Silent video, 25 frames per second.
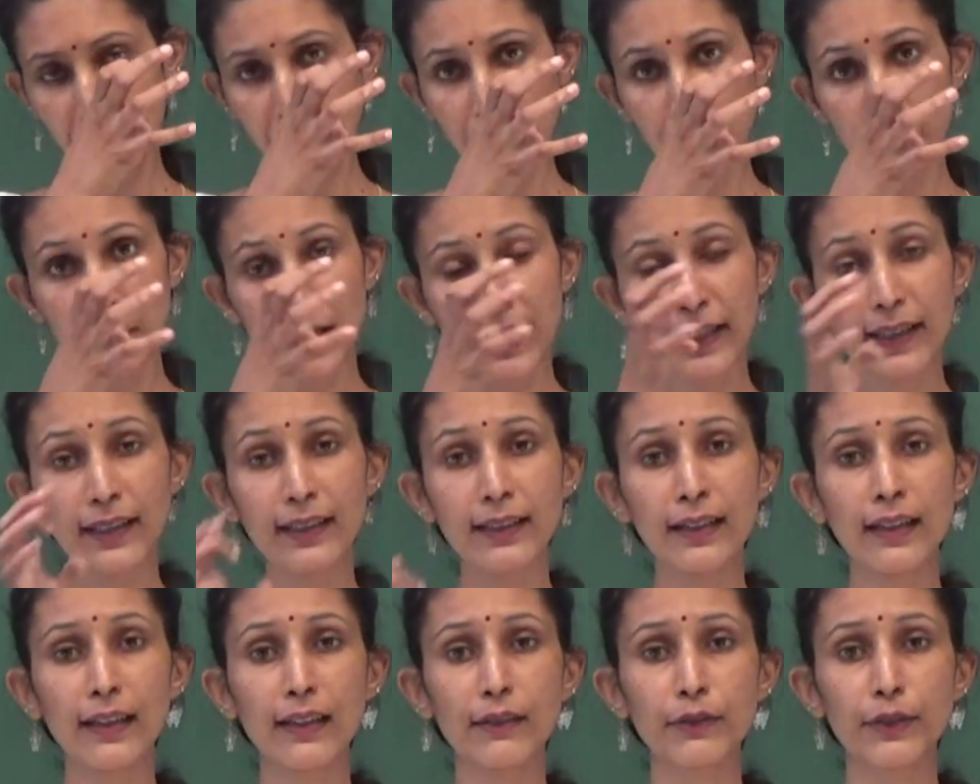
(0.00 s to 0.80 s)

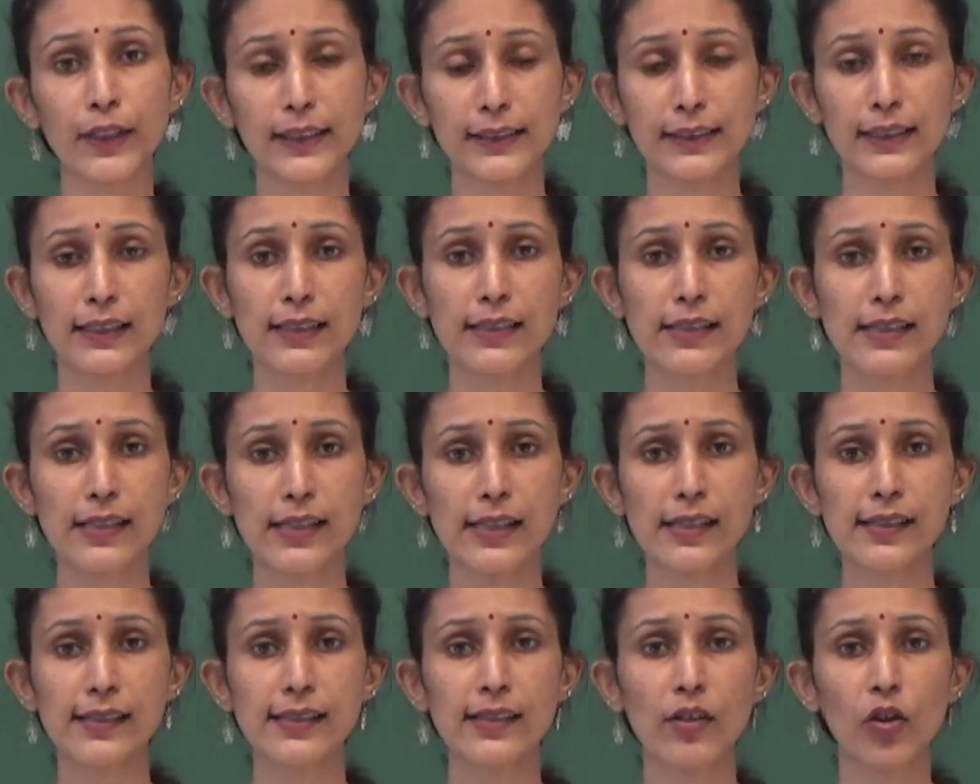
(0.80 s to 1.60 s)
medical
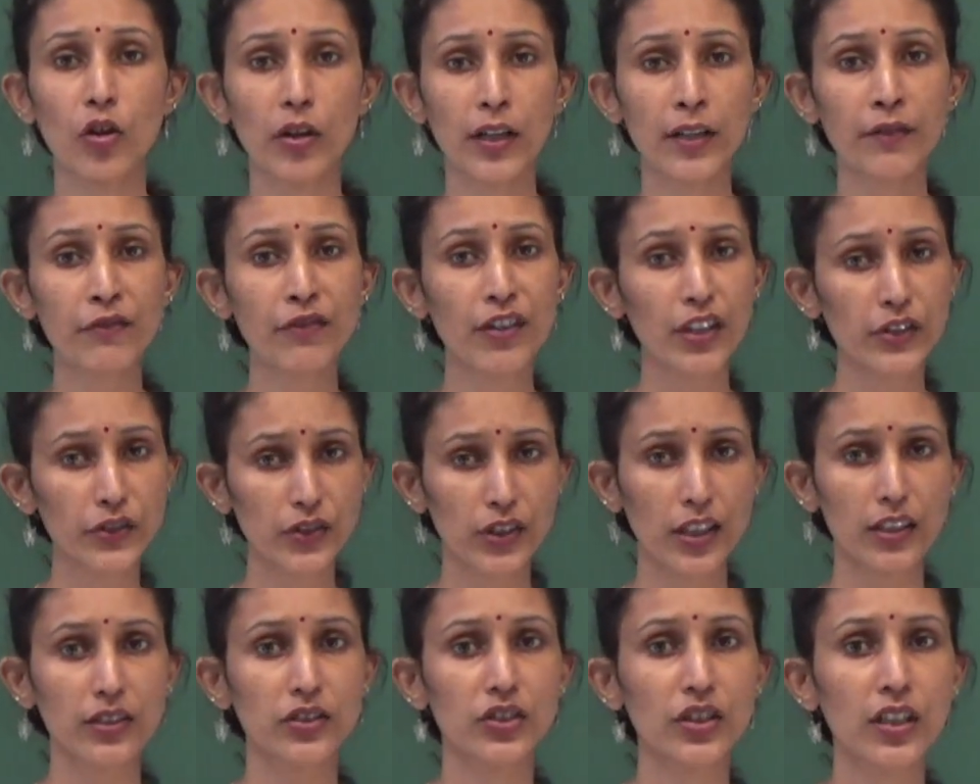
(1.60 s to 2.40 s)
facilities or
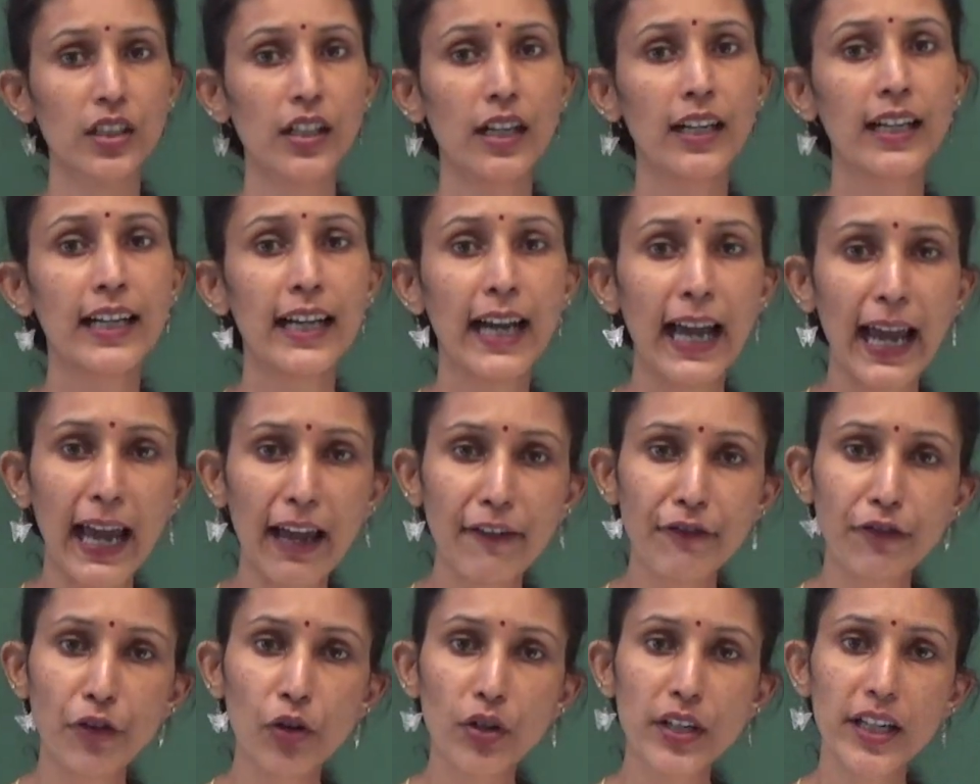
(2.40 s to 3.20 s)
infrastructure
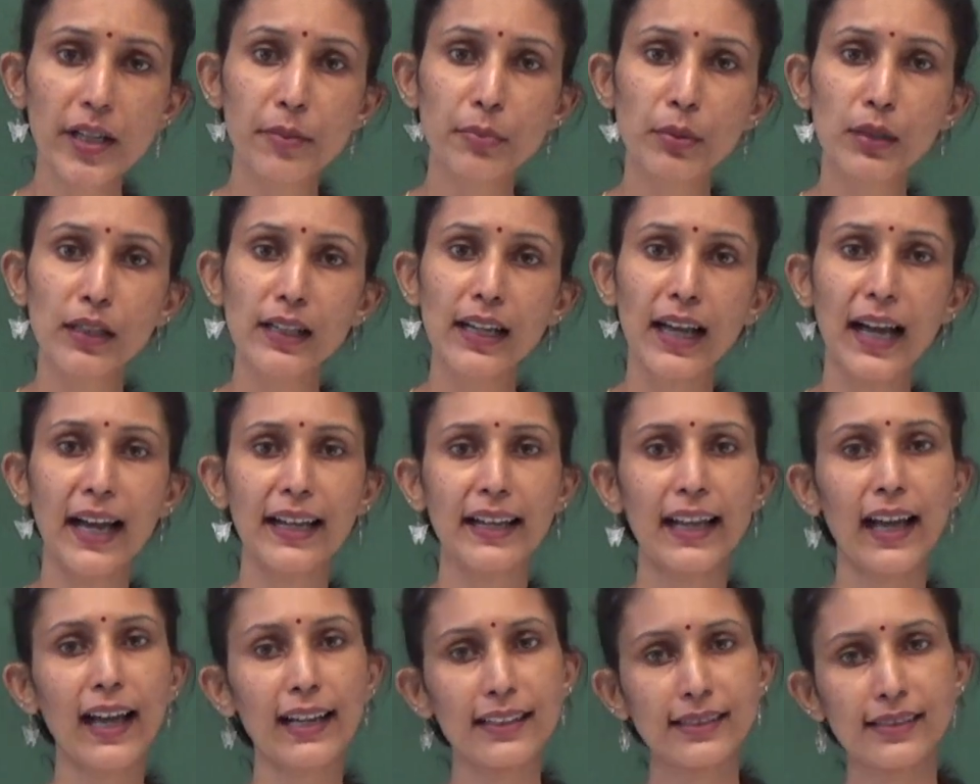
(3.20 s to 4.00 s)
affordable
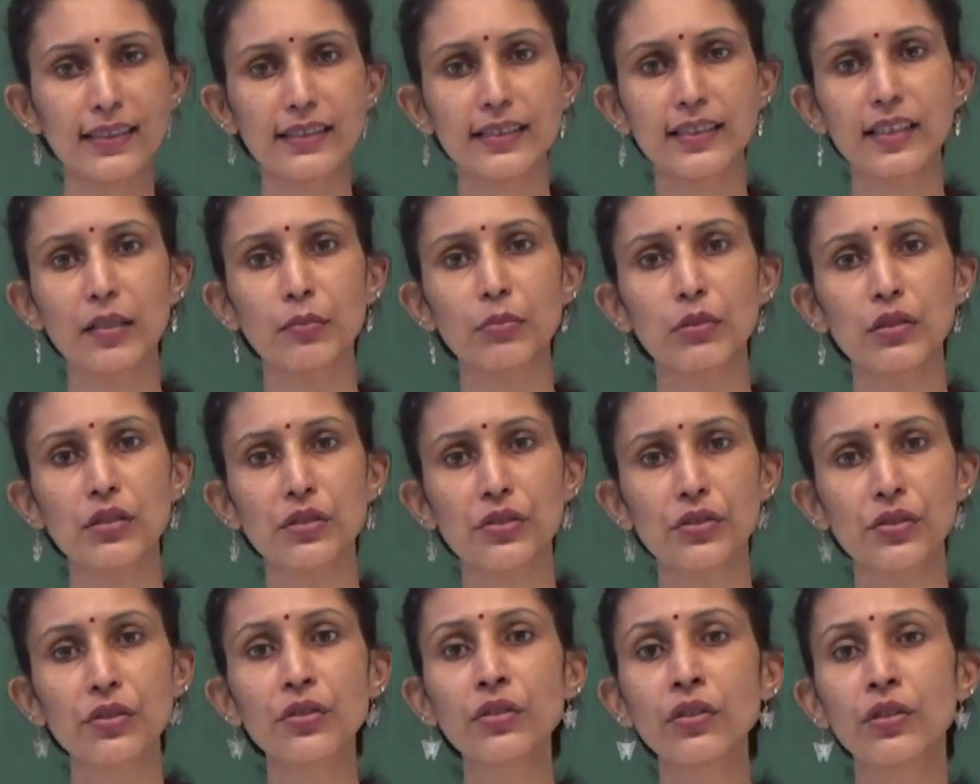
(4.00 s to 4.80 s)
and accessible
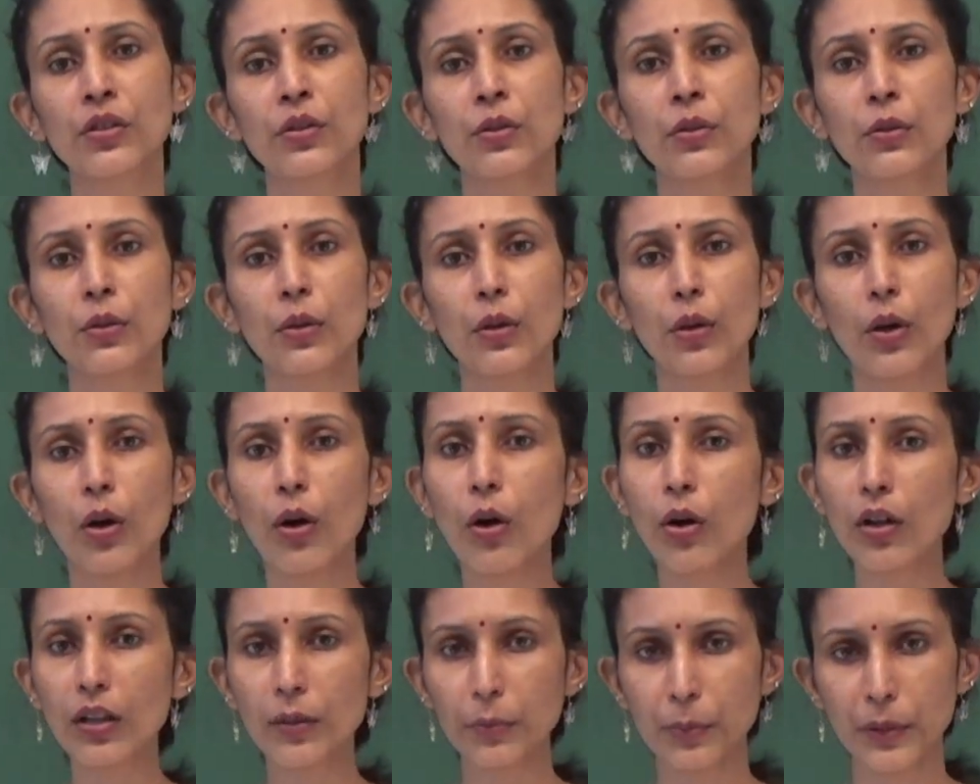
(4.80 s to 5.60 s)
to
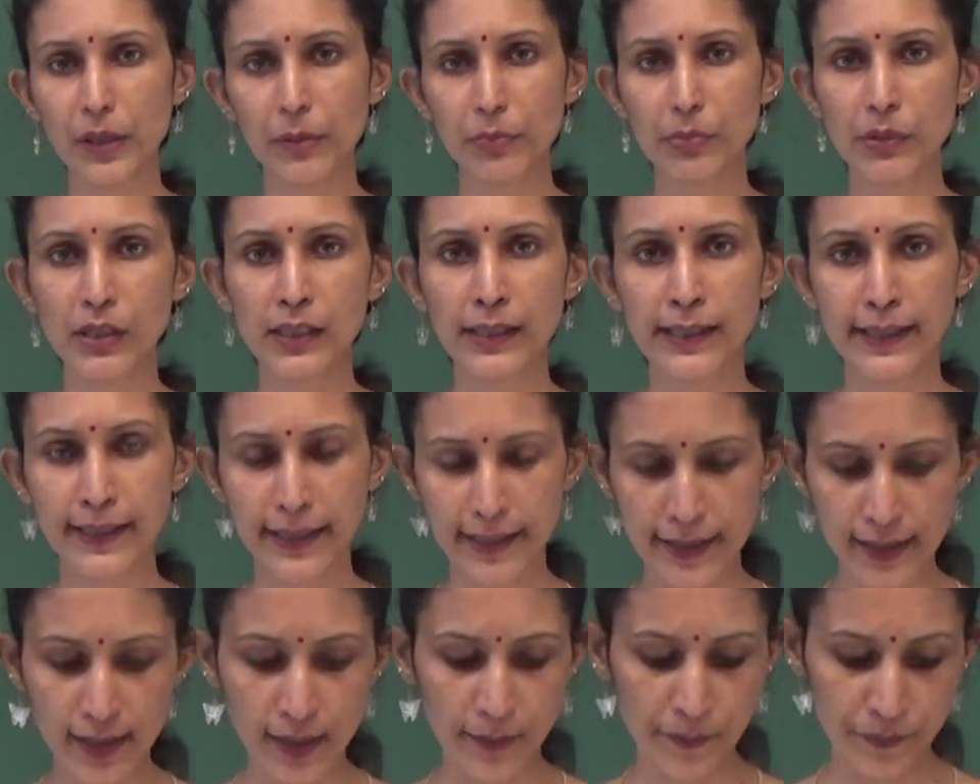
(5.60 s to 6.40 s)
all people
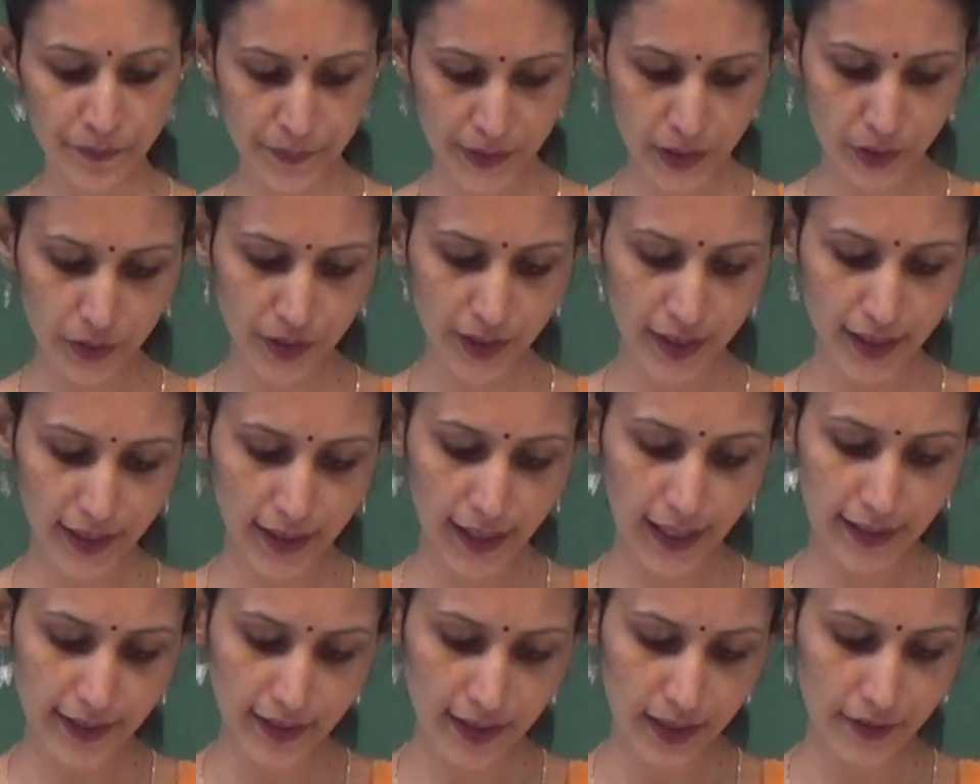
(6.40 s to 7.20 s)
here, okay,
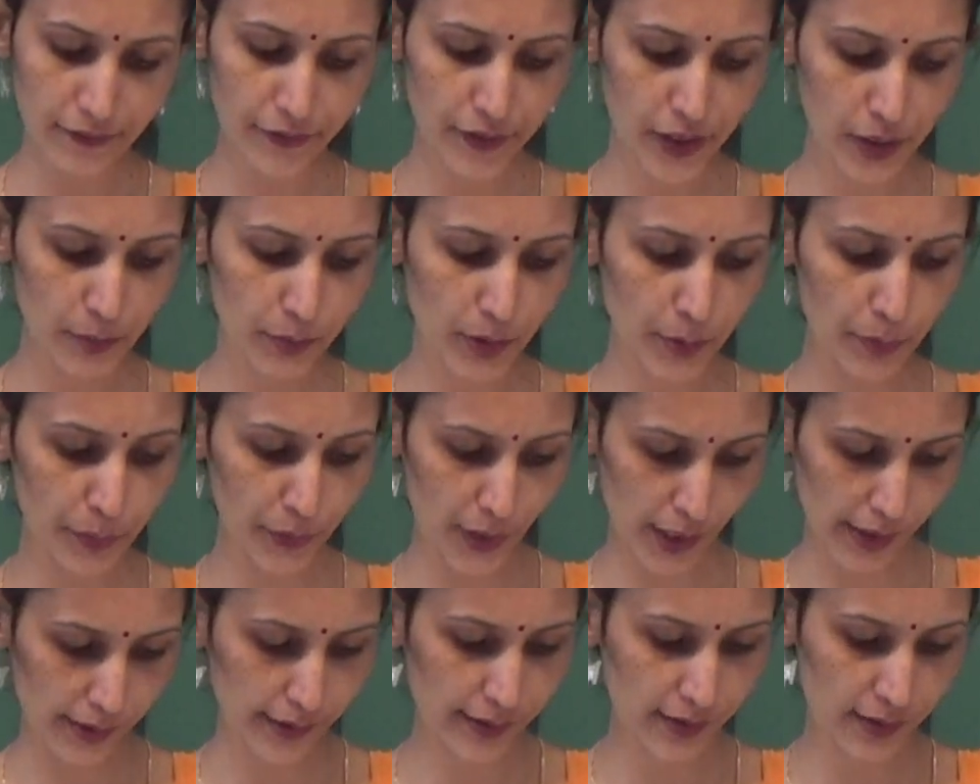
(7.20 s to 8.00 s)
at an affordable
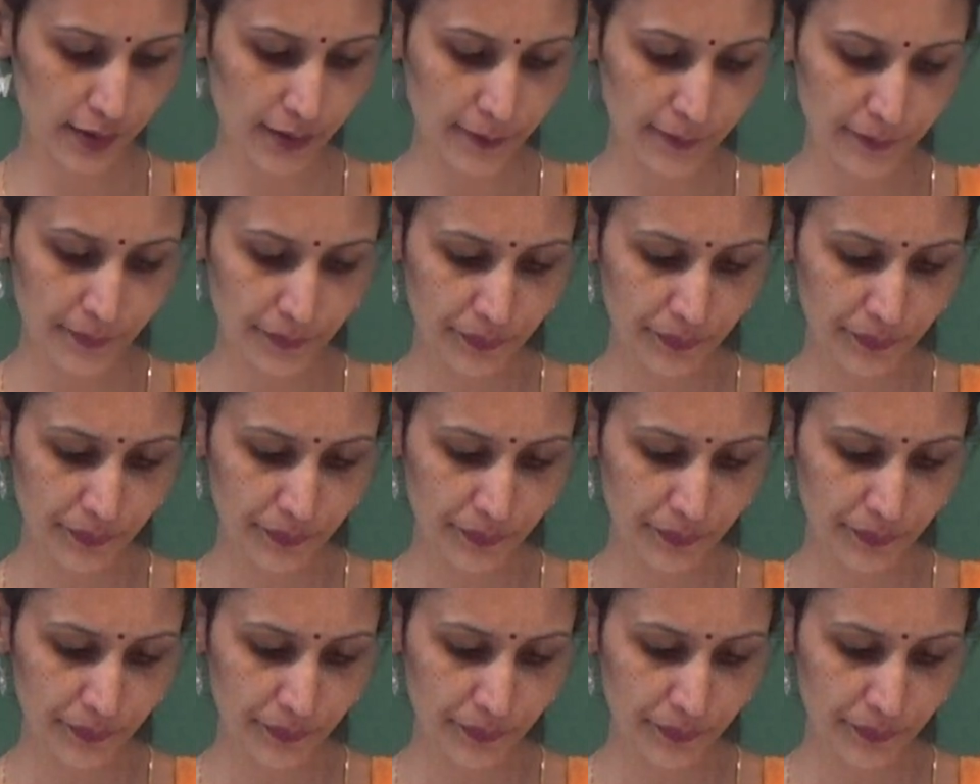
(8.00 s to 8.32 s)
price.